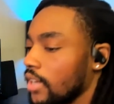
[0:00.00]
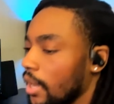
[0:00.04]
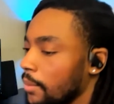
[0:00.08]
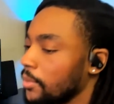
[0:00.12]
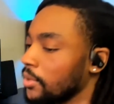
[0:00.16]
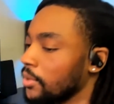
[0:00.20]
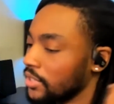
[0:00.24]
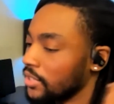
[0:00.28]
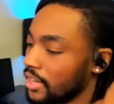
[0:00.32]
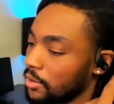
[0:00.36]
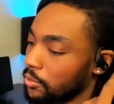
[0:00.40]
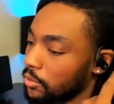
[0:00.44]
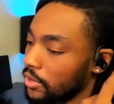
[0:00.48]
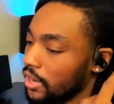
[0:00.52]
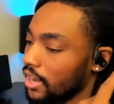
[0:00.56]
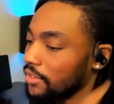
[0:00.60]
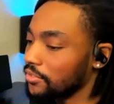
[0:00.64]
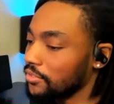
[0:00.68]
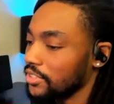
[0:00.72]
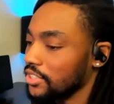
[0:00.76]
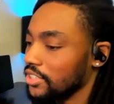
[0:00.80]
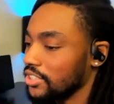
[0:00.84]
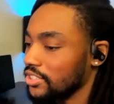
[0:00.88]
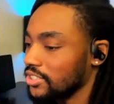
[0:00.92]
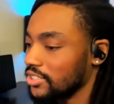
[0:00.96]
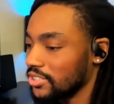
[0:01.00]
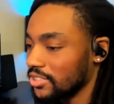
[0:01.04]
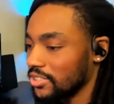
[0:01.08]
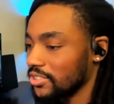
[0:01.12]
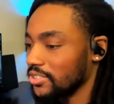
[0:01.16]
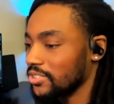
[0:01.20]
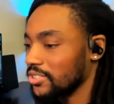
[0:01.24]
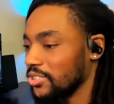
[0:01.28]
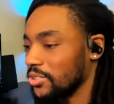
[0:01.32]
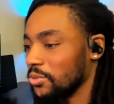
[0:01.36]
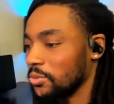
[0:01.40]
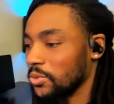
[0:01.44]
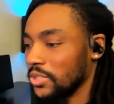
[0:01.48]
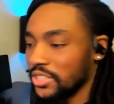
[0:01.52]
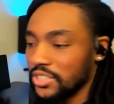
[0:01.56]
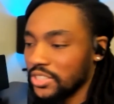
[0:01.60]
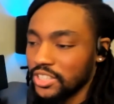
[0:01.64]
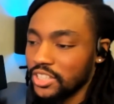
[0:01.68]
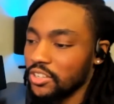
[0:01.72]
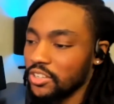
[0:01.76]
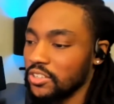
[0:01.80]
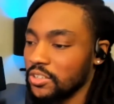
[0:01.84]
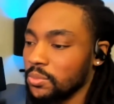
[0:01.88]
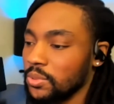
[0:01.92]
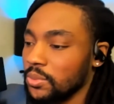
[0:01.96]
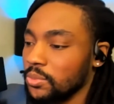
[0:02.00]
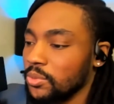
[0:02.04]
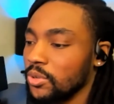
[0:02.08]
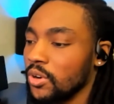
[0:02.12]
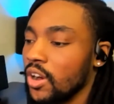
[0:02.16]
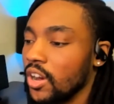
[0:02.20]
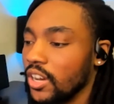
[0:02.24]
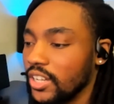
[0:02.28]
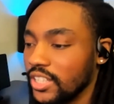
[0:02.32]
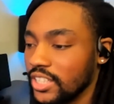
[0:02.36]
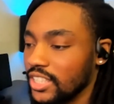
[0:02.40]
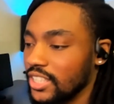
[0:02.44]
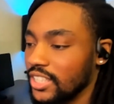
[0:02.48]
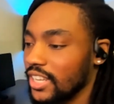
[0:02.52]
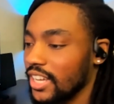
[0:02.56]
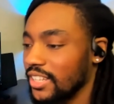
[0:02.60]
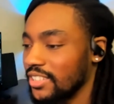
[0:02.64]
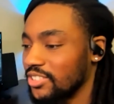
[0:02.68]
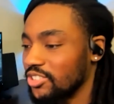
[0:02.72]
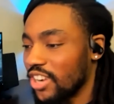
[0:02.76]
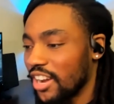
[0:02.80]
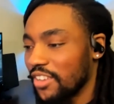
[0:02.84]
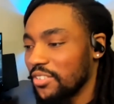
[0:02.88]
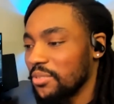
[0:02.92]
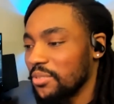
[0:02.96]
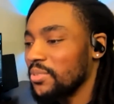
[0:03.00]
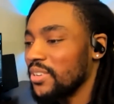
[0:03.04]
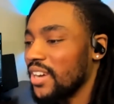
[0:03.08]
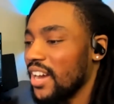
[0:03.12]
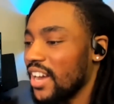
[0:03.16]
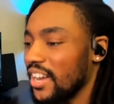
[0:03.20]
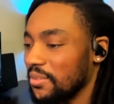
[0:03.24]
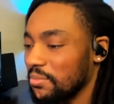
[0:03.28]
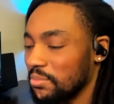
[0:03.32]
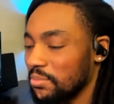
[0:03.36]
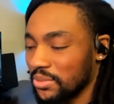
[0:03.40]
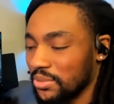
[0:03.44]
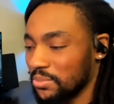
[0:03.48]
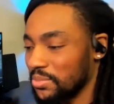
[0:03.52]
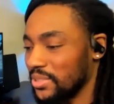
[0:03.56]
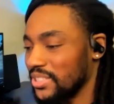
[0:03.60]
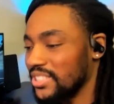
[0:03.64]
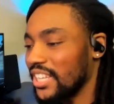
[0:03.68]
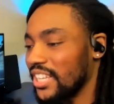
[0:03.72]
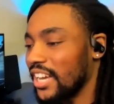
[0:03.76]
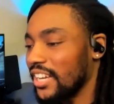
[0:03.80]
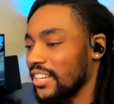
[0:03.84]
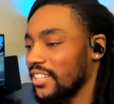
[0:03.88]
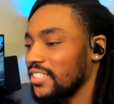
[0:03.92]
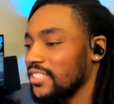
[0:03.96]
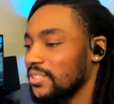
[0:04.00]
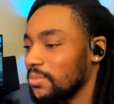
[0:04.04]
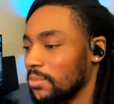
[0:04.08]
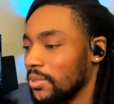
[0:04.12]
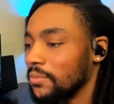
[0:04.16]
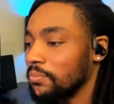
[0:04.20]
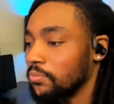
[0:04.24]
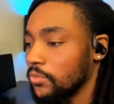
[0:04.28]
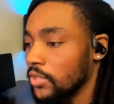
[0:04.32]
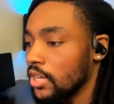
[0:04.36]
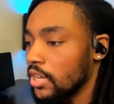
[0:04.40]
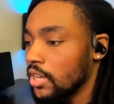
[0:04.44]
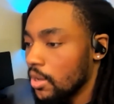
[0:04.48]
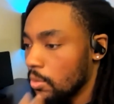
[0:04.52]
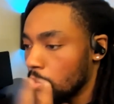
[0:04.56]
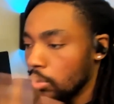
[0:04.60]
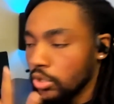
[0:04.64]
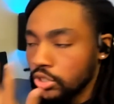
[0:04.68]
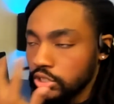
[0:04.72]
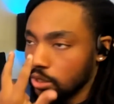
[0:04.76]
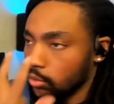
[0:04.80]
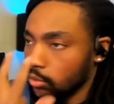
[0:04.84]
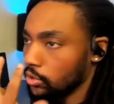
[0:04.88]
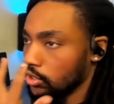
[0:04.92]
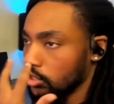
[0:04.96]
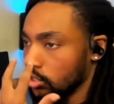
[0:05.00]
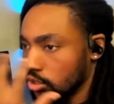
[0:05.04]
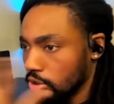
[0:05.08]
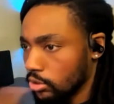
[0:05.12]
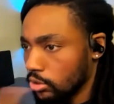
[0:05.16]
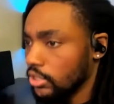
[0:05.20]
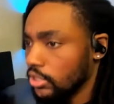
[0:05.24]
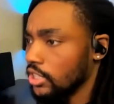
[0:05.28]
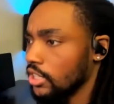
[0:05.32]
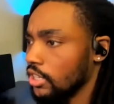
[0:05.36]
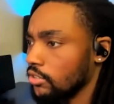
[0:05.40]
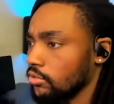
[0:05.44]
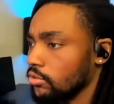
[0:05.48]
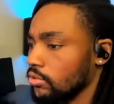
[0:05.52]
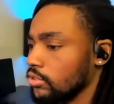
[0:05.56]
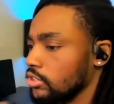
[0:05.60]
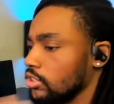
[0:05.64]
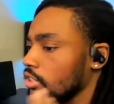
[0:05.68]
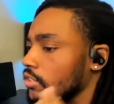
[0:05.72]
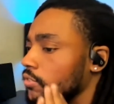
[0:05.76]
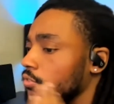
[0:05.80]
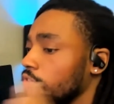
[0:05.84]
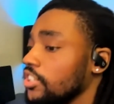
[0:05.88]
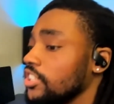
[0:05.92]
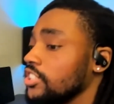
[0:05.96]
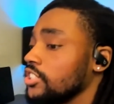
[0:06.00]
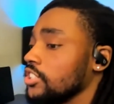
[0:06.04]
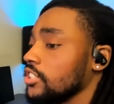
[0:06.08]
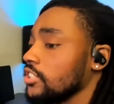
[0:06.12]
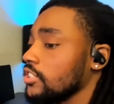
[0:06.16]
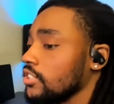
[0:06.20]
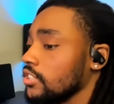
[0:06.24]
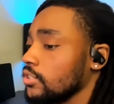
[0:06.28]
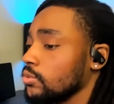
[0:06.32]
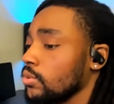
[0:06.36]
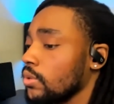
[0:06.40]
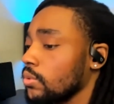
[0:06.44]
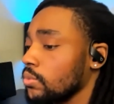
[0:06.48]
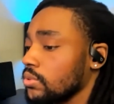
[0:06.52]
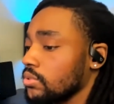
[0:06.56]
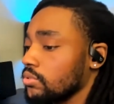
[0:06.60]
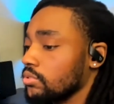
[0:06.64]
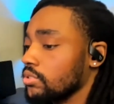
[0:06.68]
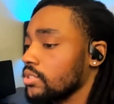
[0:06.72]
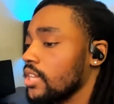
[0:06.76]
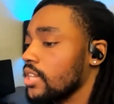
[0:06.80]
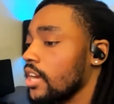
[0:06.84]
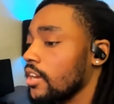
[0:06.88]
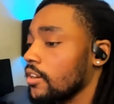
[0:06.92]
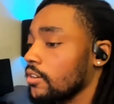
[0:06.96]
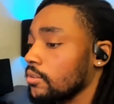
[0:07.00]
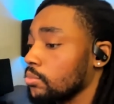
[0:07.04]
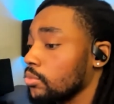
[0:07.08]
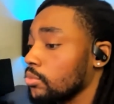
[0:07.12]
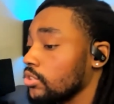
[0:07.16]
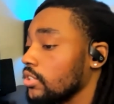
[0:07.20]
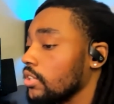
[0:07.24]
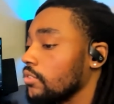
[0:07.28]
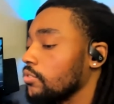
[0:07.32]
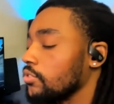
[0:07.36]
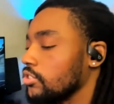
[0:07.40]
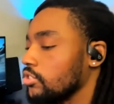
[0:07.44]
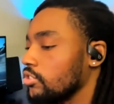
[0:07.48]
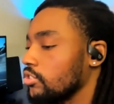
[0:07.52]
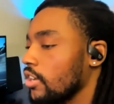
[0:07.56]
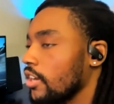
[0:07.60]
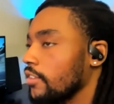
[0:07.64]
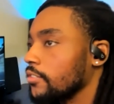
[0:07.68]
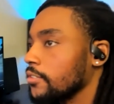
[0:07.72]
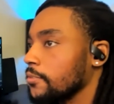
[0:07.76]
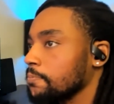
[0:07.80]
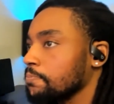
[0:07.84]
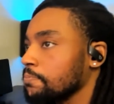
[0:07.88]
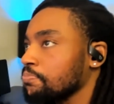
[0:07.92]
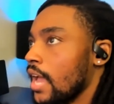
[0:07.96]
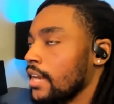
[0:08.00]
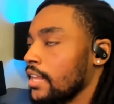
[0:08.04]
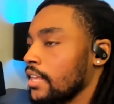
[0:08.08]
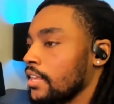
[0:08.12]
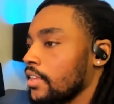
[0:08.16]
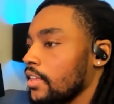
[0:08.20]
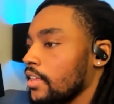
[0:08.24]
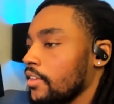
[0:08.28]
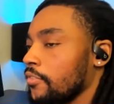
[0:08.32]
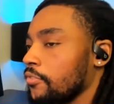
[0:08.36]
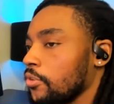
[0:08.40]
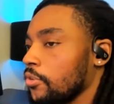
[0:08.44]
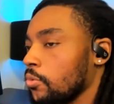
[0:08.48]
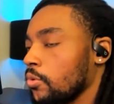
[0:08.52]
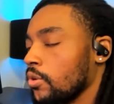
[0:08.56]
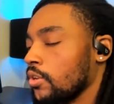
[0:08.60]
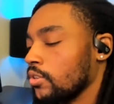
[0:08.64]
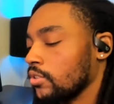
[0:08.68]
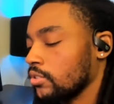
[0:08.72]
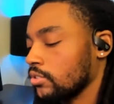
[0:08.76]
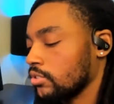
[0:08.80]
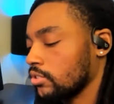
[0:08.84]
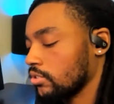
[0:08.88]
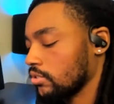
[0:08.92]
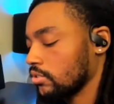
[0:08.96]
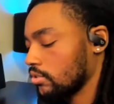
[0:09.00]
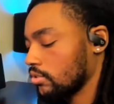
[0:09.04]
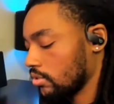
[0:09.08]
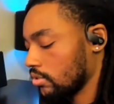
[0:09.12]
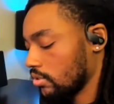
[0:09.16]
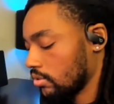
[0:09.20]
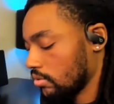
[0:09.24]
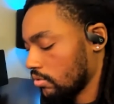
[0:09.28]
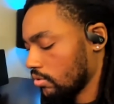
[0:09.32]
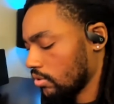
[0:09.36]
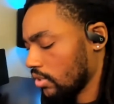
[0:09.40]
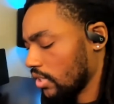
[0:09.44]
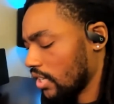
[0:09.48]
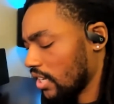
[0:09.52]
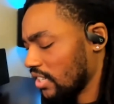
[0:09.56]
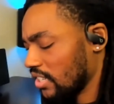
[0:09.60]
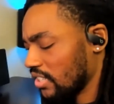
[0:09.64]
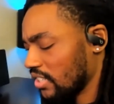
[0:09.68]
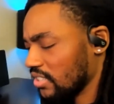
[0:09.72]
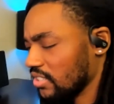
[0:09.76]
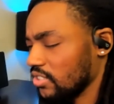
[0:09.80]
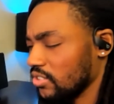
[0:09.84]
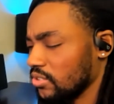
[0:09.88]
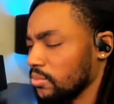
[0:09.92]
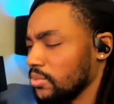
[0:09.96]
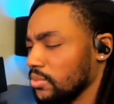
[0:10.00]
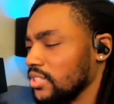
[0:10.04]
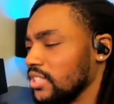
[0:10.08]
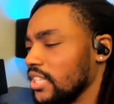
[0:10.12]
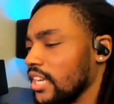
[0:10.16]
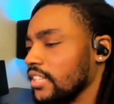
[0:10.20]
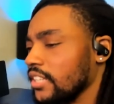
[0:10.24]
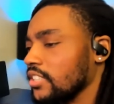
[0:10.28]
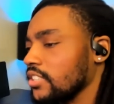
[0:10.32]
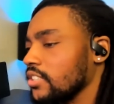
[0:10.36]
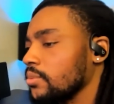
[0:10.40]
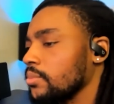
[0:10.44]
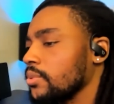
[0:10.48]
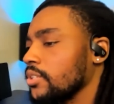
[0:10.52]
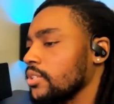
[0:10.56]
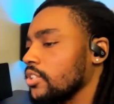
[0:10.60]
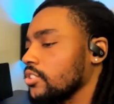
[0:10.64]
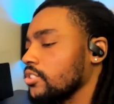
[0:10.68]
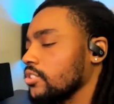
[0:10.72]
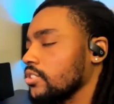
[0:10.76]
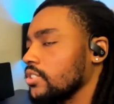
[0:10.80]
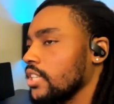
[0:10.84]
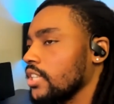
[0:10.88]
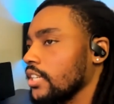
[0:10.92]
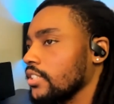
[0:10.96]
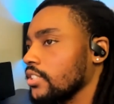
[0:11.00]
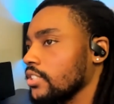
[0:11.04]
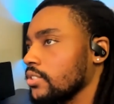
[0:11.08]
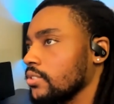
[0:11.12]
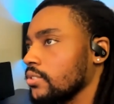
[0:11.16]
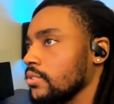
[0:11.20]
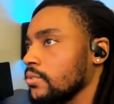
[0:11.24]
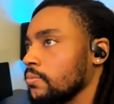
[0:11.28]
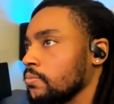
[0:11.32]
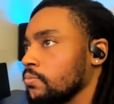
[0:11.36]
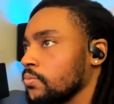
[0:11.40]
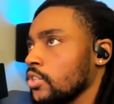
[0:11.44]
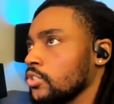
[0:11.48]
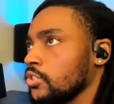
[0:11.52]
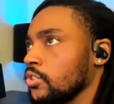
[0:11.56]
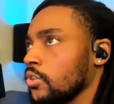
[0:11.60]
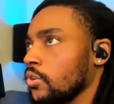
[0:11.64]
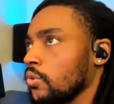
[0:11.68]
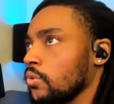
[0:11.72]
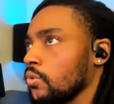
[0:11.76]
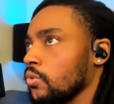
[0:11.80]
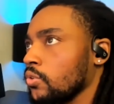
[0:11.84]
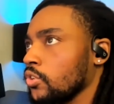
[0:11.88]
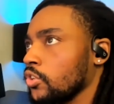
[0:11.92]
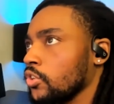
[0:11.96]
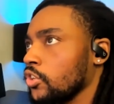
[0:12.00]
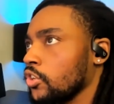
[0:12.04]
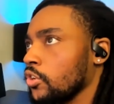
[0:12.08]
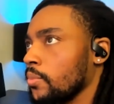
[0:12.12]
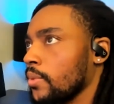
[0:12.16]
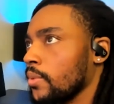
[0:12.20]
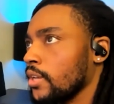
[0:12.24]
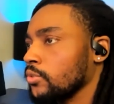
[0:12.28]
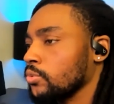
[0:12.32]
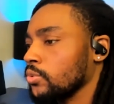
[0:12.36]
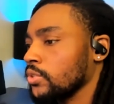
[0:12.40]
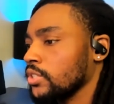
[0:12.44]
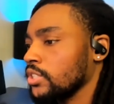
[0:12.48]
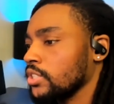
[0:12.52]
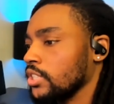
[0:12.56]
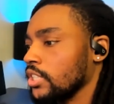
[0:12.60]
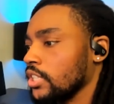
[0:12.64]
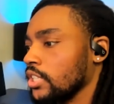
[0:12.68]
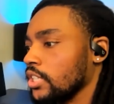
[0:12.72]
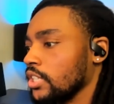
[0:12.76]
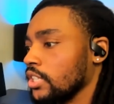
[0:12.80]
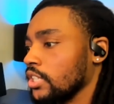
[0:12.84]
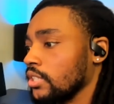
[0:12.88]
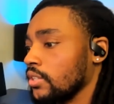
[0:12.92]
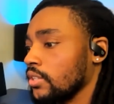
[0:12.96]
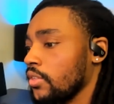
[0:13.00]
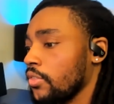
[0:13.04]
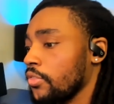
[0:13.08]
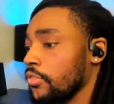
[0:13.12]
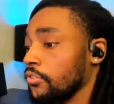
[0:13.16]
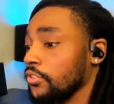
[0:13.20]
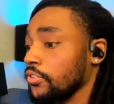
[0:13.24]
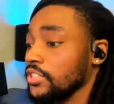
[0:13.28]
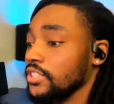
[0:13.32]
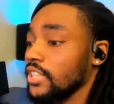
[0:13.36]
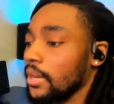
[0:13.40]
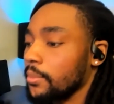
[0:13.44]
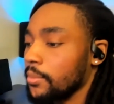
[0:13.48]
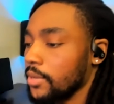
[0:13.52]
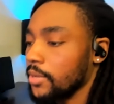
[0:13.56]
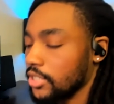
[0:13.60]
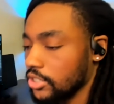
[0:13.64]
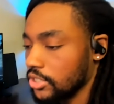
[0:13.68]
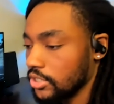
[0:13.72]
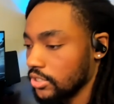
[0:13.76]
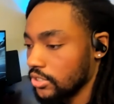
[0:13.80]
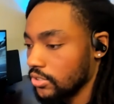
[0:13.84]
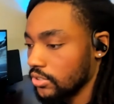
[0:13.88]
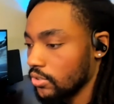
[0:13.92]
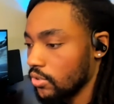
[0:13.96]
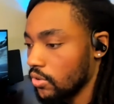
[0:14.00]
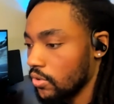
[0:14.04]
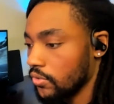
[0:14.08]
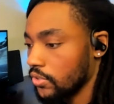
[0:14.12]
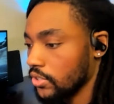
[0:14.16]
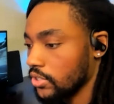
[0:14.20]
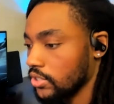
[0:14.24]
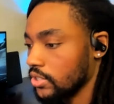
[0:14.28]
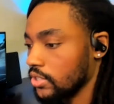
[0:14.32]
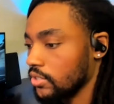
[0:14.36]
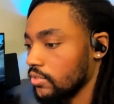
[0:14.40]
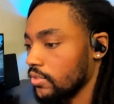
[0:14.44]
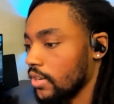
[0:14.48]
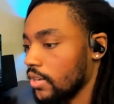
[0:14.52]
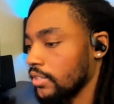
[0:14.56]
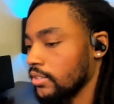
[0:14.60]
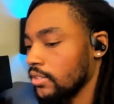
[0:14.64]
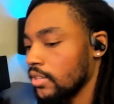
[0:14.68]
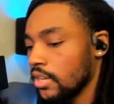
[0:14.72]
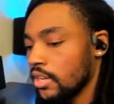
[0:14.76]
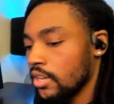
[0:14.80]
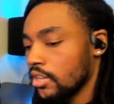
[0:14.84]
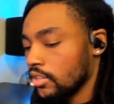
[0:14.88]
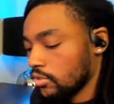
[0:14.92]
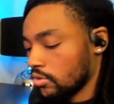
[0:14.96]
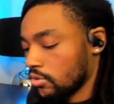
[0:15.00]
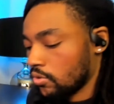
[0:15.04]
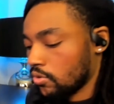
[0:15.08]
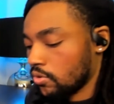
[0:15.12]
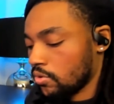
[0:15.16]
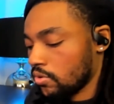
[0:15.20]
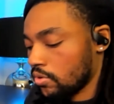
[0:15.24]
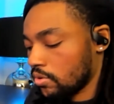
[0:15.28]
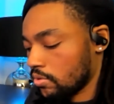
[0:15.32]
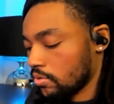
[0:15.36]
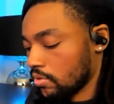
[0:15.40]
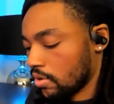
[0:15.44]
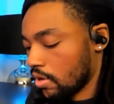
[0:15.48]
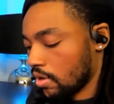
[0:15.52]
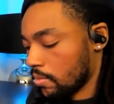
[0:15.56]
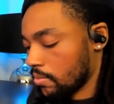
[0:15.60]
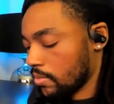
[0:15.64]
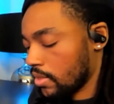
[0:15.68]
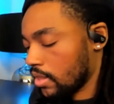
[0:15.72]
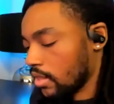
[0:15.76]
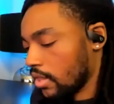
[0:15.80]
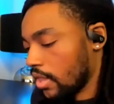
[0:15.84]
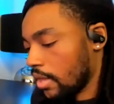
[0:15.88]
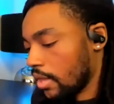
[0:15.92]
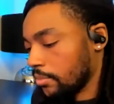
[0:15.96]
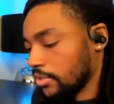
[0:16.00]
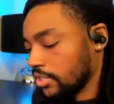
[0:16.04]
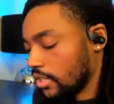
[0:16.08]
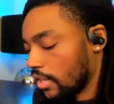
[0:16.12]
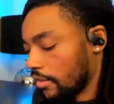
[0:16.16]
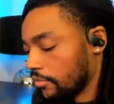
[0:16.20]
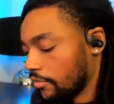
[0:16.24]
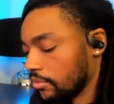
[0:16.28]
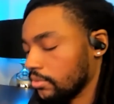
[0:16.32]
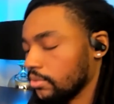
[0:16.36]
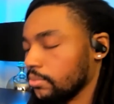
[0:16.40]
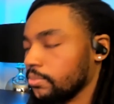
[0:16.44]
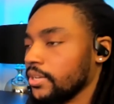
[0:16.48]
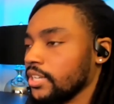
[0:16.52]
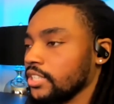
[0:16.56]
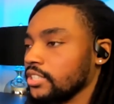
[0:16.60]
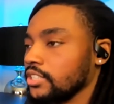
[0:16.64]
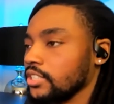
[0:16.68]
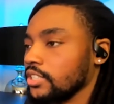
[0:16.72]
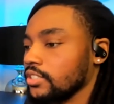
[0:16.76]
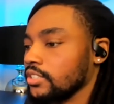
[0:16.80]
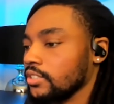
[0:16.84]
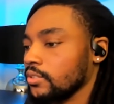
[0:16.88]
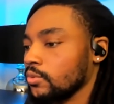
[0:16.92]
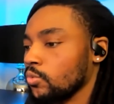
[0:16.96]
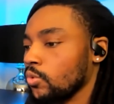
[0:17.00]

I mean, yeah, we have ears so we can hear other people honking and driving beside us, but mostly we're just looking at road. Just vision is what we rely on mostly for driving. And if you want to get it a little bit technical, but not too technical, so humans we see in 3 dimensions, obviously, right? So let me start from the basics.